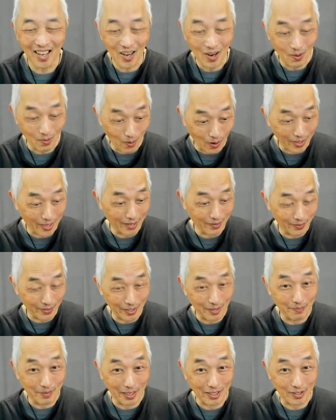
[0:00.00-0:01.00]
Walking with the
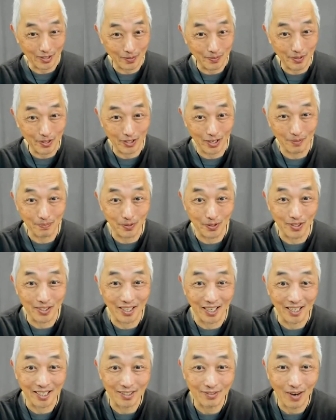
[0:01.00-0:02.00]
big German Shepherd is
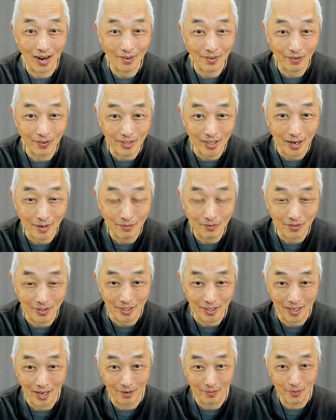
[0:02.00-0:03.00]
like driving with a Humphrey.
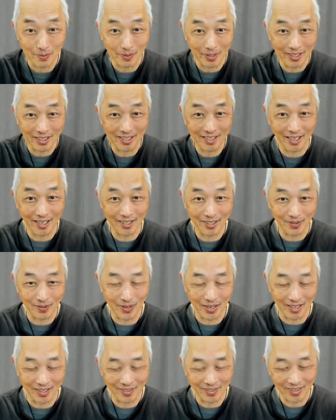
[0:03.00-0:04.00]
Everybody stays
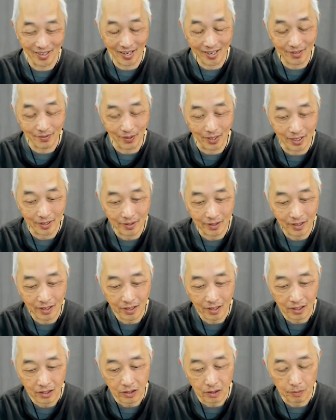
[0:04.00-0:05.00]
away. Anyway,
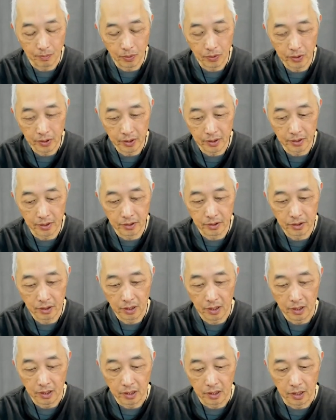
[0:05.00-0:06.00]
the point is,
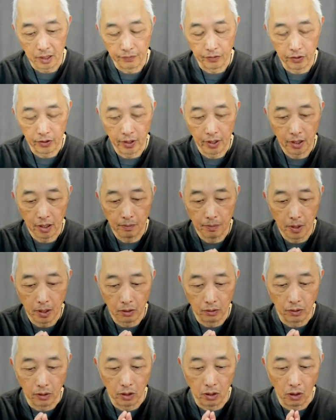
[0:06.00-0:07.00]
if you think
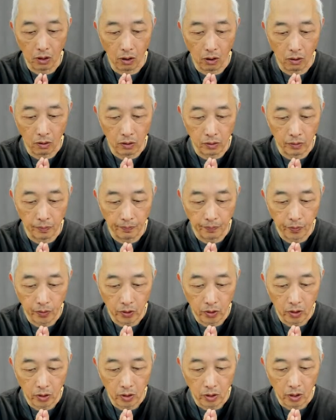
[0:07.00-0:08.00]
about our
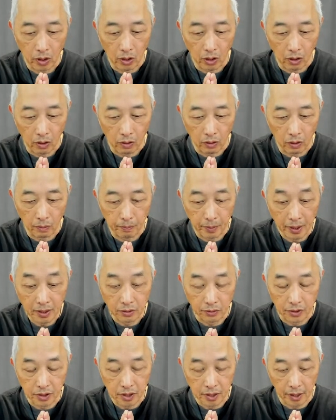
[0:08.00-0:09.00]
mental
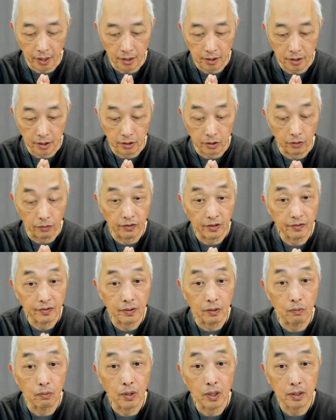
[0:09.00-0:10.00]
states, and there are
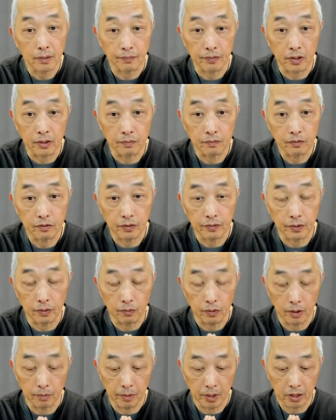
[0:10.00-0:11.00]
51 of them,
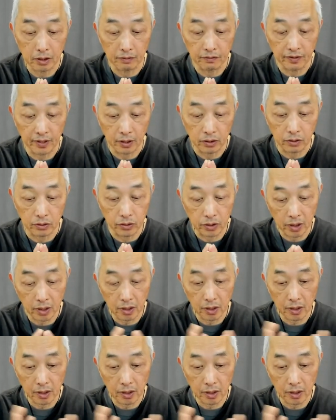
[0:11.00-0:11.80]
51 mental factors, you can